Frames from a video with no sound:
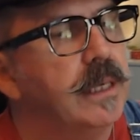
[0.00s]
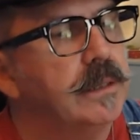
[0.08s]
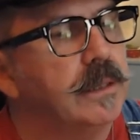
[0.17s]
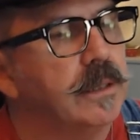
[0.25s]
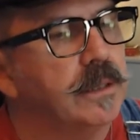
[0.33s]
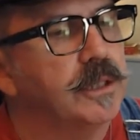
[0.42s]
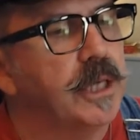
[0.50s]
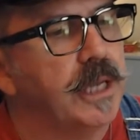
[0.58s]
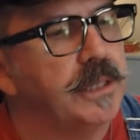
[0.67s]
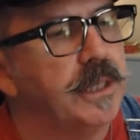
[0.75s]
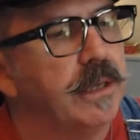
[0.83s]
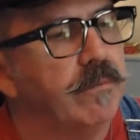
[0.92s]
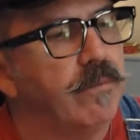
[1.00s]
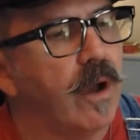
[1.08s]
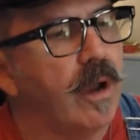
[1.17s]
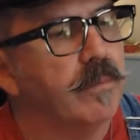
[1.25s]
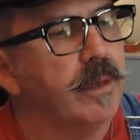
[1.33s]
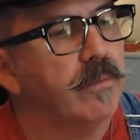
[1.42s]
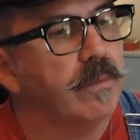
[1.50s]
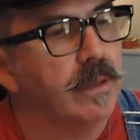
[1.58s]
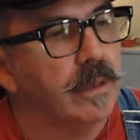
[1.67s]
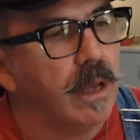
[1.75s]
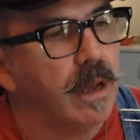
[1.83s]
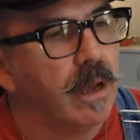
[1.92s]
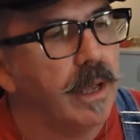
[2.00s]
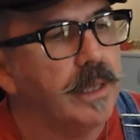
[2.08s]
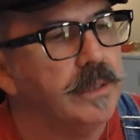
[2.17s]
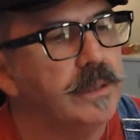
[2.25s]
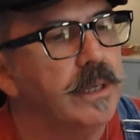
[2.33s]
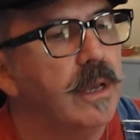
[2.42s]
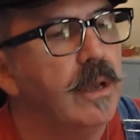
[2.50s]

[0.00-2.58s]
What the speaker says: to the changing environment relies